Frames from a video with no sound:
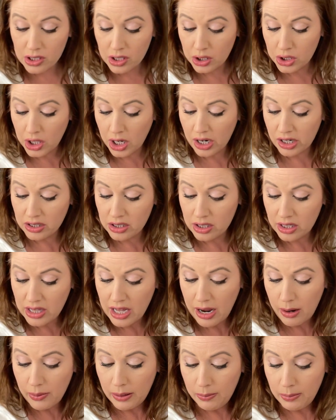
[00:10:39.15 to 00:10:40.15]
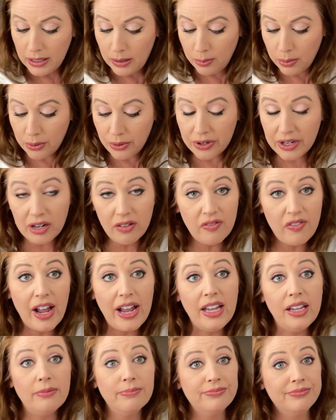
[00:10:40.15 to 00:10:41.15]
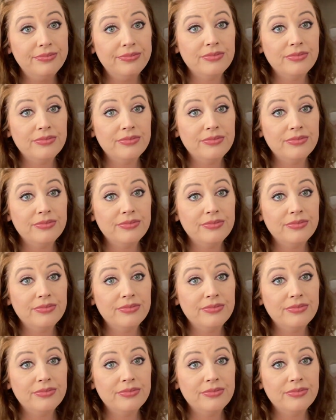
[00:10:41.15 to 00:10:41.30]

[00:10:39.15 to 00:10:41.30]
the dirt so that way people can fight.